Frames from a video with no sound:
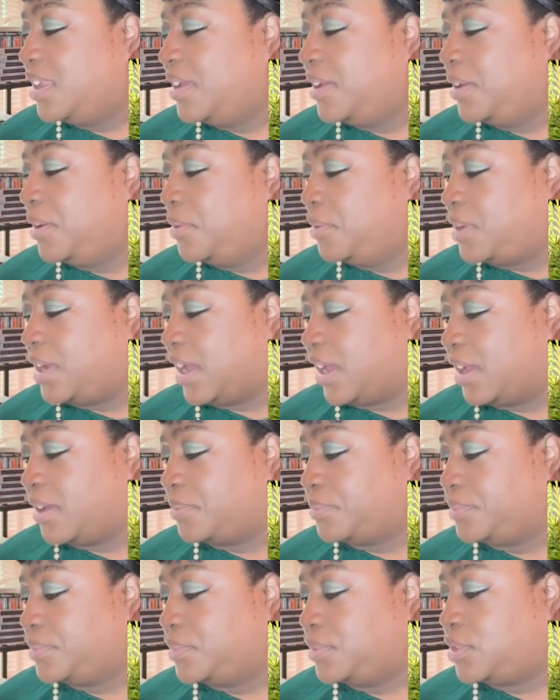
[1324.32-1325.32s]
Okay.
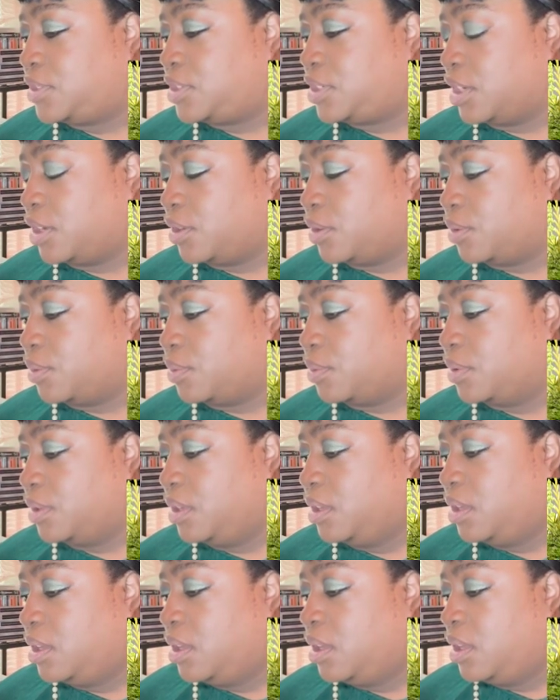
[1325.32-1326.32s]
So,
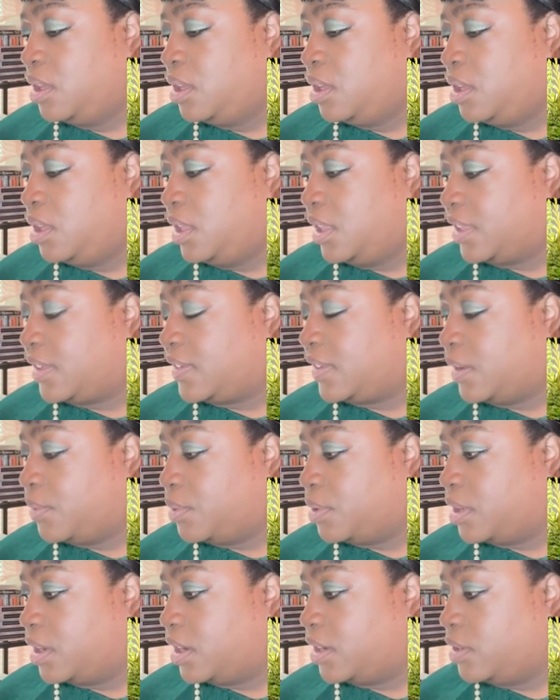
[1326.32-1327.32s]
like I said,
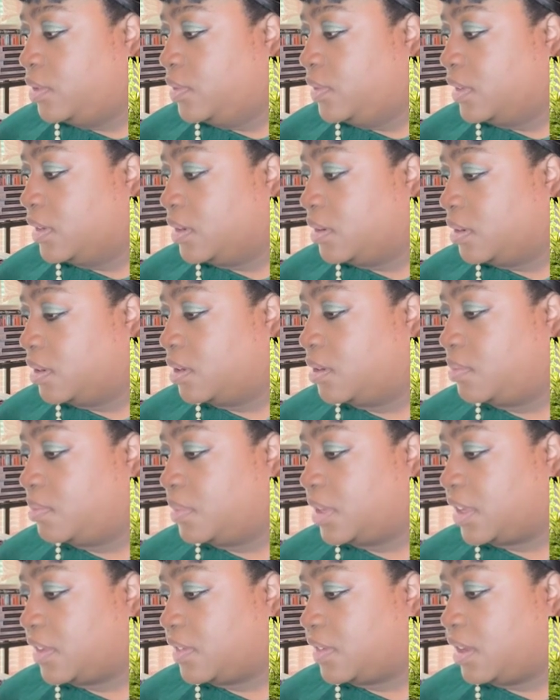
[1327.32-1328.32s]
we're not using
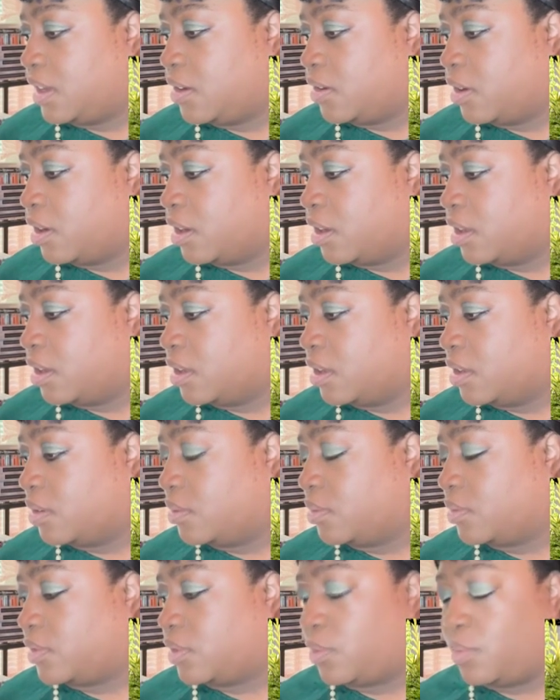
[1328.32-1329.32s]
mascara,
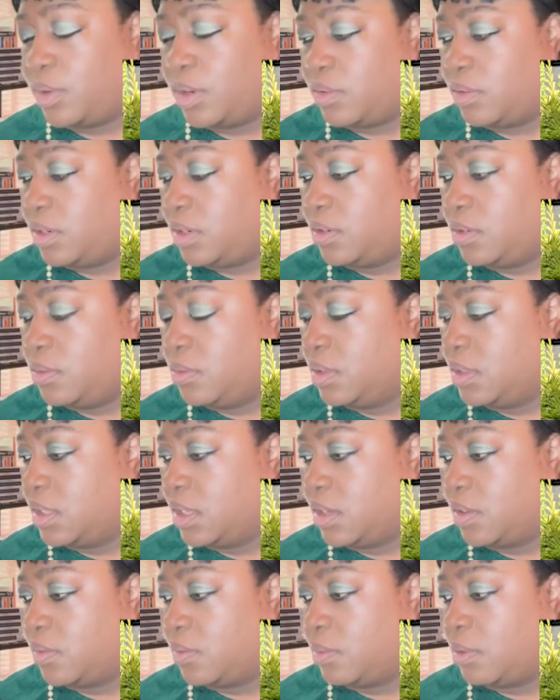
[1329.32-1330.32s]
so we don't need to do
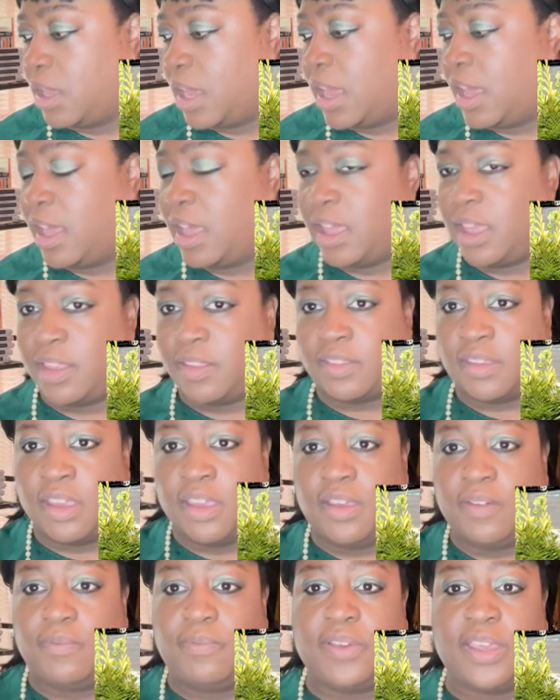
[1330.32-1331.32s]
anything else with eyes.
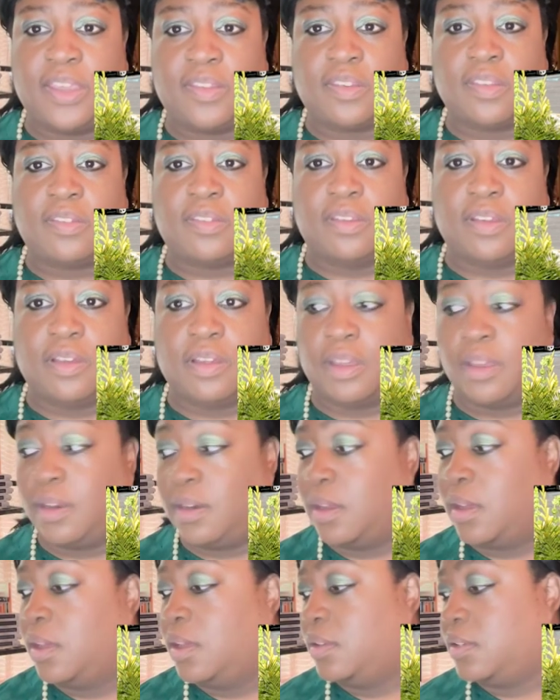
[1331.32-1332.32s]
Face is
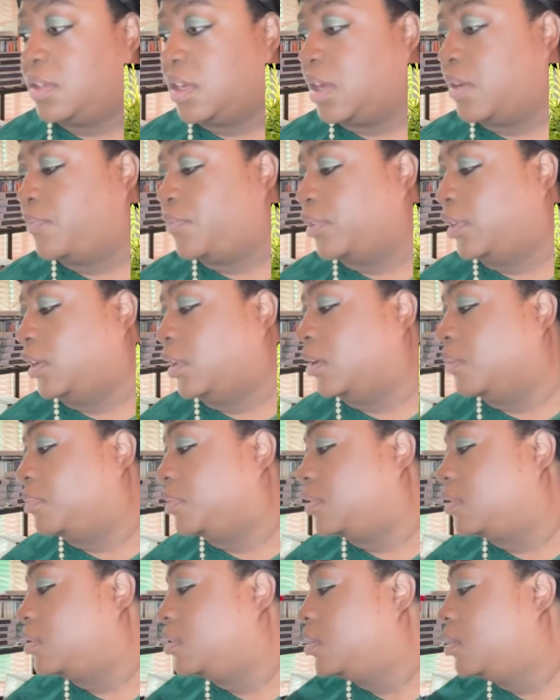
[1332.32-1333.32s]
done. Time for
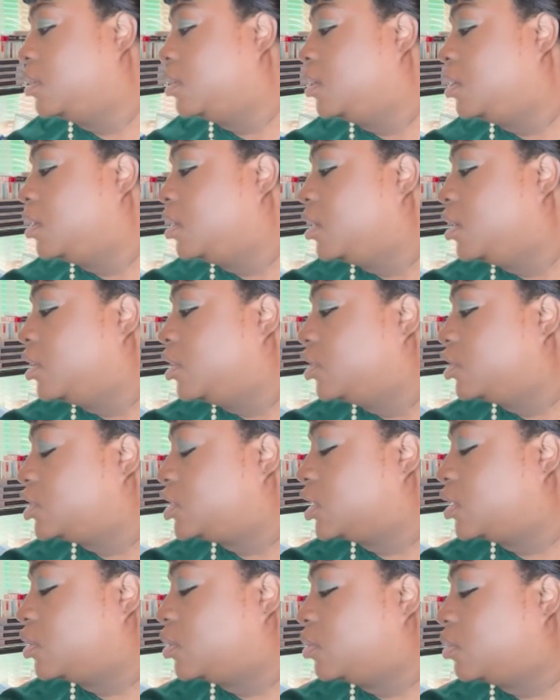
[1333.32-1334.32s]
lips.
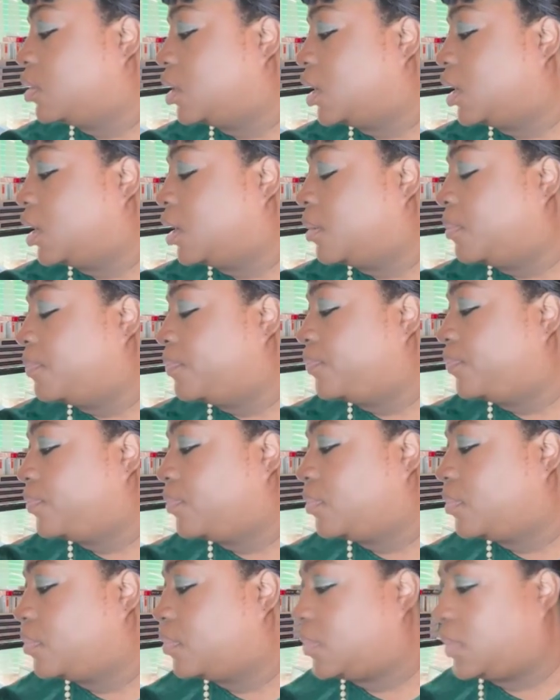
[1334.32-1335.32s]
So,
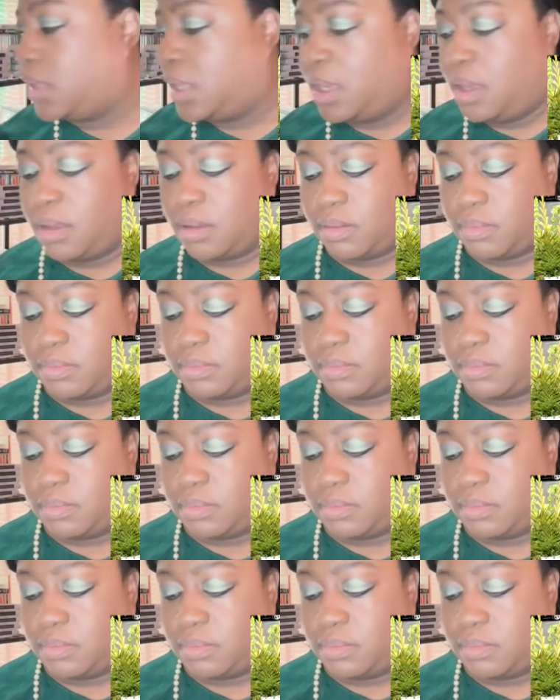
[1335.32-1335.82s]
yeah.